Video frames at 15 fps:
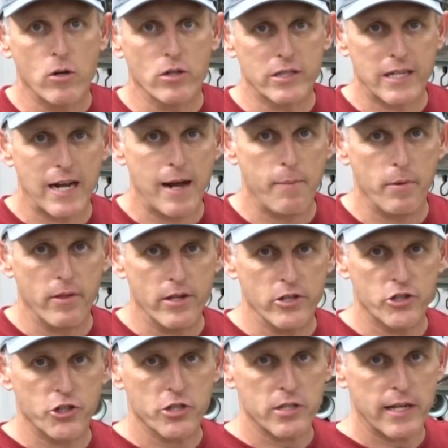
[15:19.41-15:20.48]
on top of
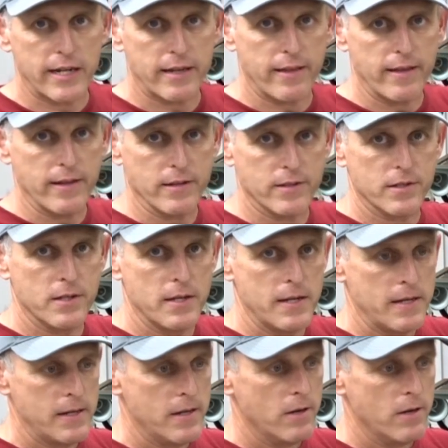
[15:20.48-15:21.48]
this, just like this,